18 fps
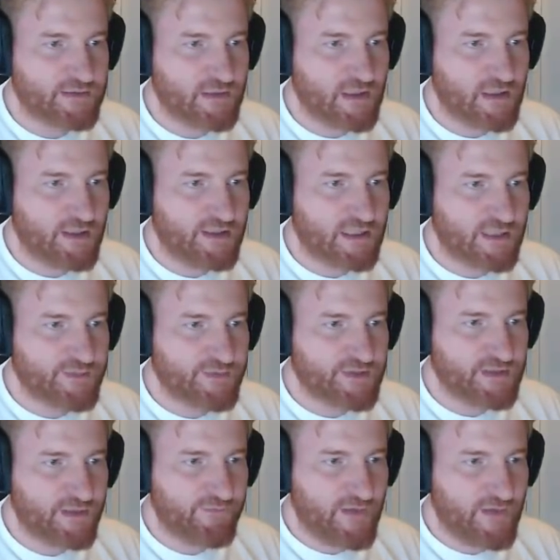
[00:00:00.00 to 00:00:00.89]
Here comes
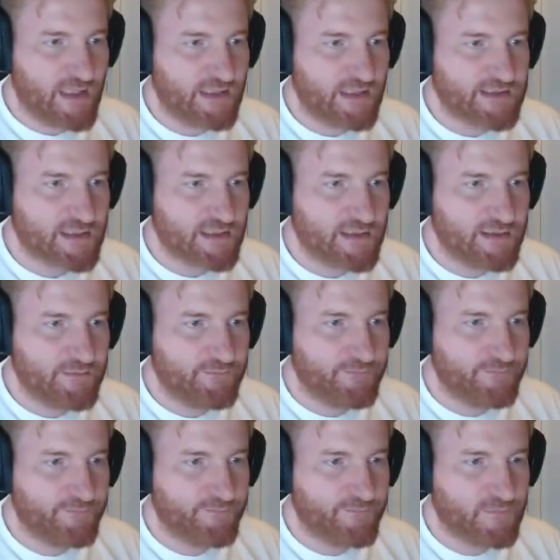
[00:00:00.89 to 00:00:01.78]
another Valentine.
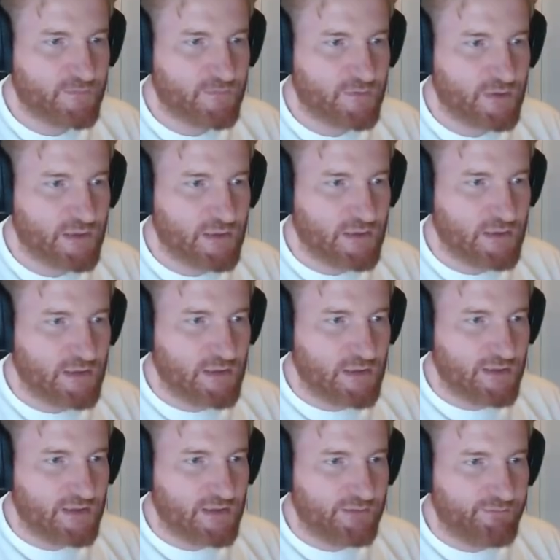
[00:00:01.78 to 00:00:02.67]

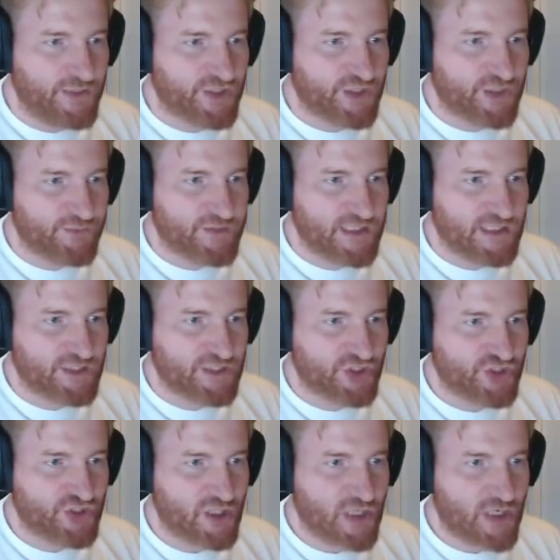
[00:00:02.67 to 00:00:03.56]
The Bishop takes a
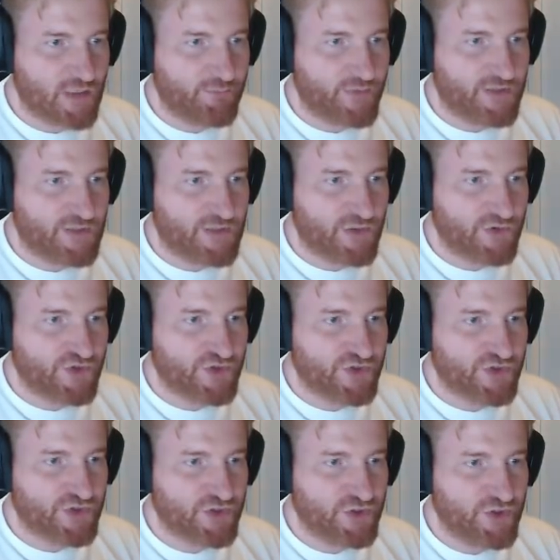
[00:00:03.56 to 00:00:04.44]
shot, but
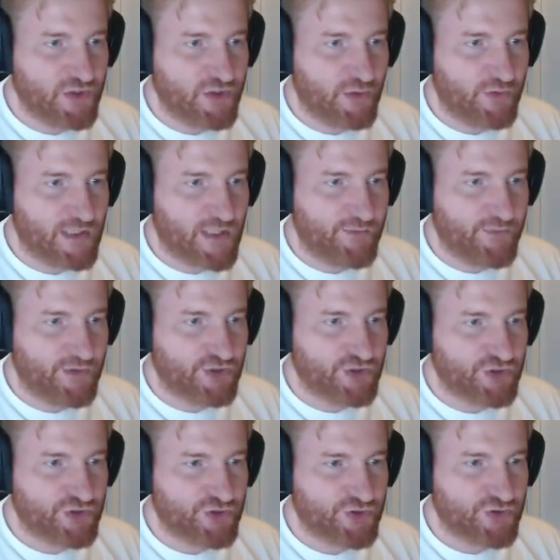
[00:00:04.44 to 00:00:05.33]
does no
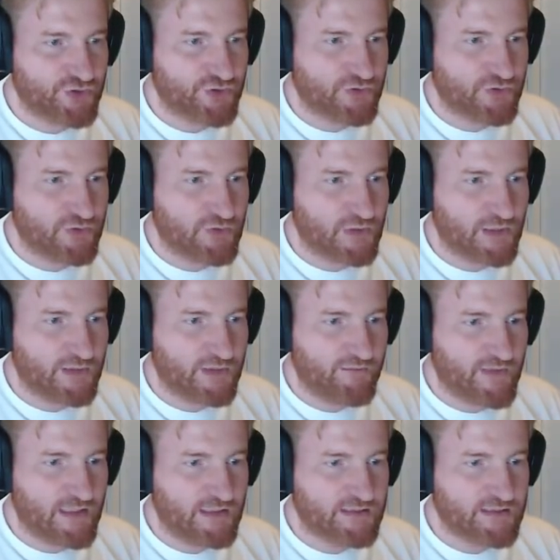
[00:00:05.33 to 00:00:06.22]
damage, and the
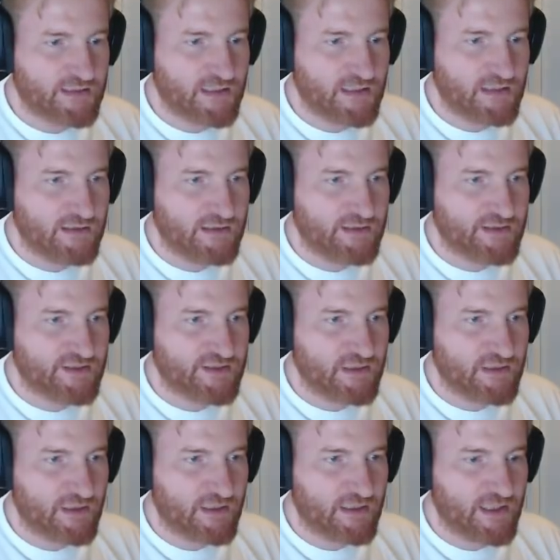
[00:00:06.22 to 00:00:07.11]
Valentine does
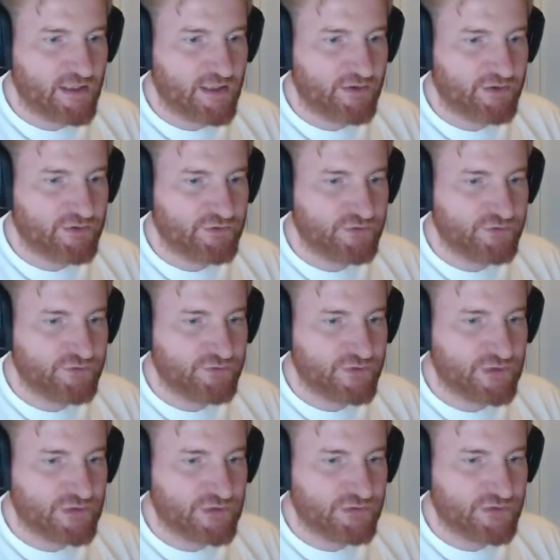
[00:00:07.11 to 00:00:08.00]
not dare to...
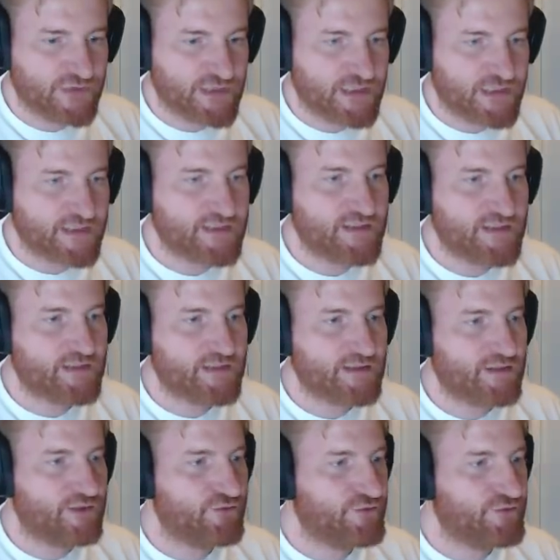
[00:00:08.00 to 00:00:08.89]
That's a
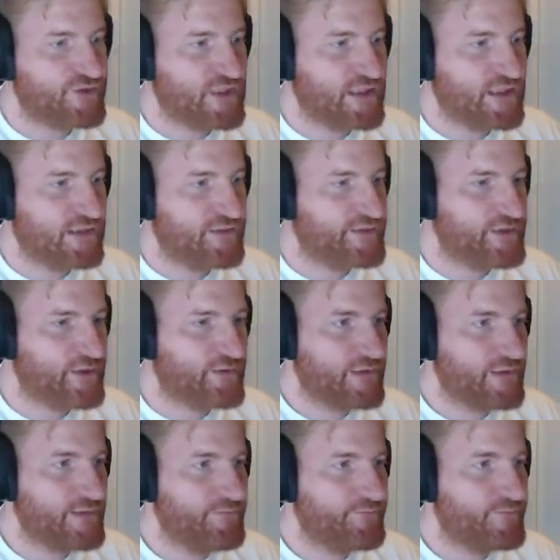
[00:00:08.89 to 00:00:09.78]
Crusader, sorry.
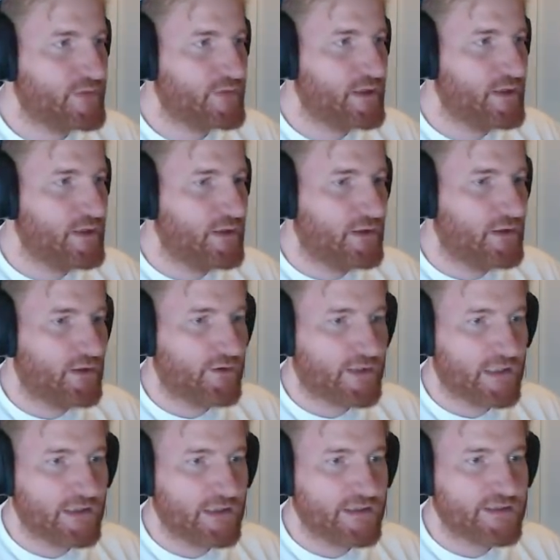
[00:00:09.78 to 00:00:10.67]
Okay,
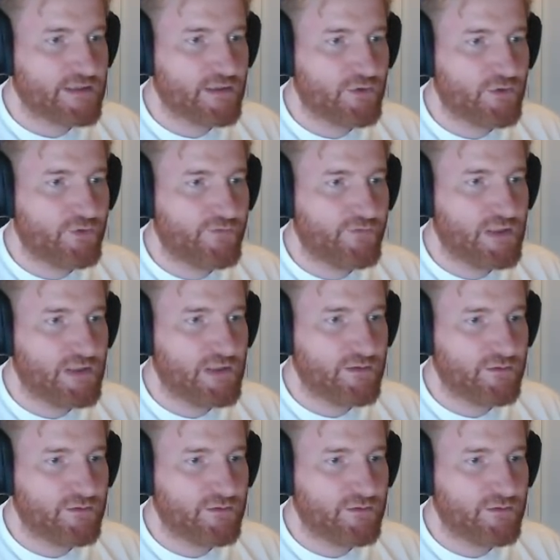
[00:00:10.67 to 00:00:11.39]
let's go over here.